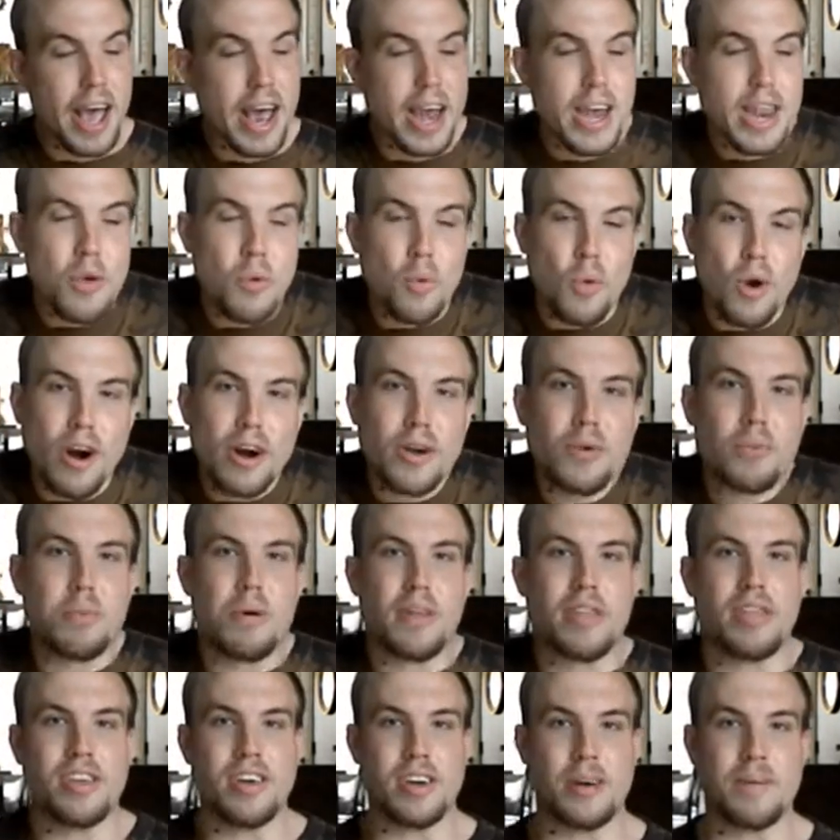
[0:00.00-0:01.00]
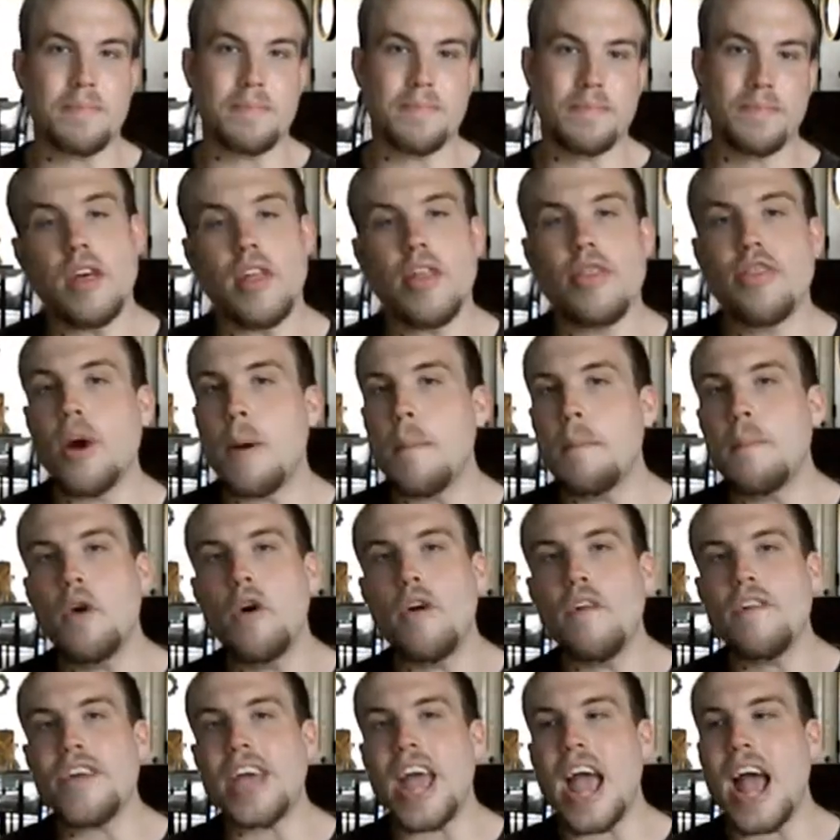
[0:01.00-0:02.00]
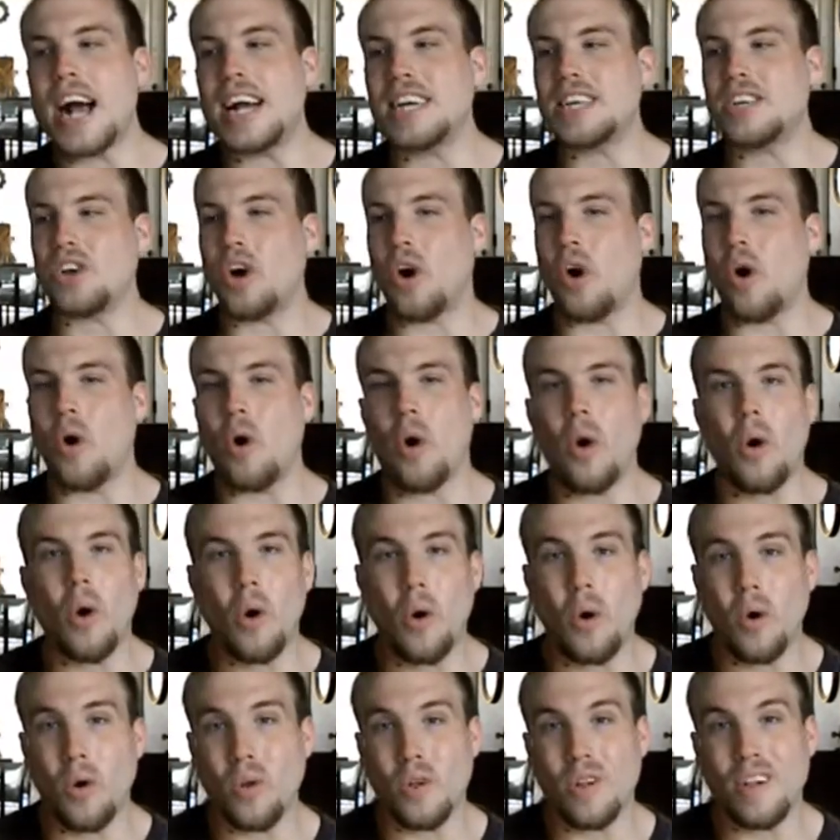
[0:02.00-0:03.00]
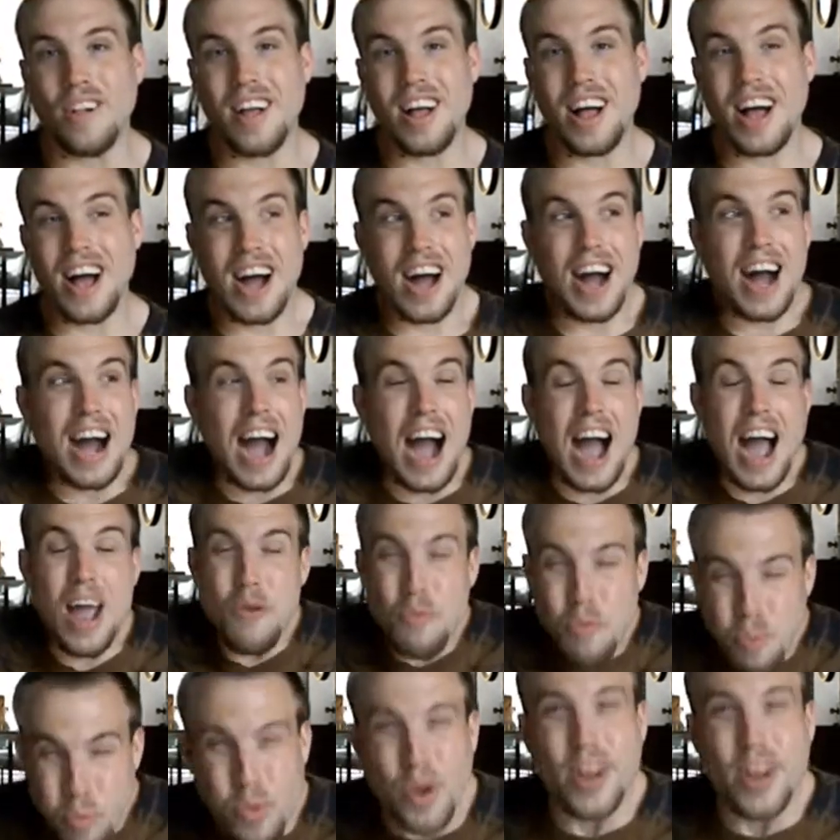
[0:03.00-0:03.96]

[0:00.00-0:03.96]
and he worked with them. The movie as a whole, I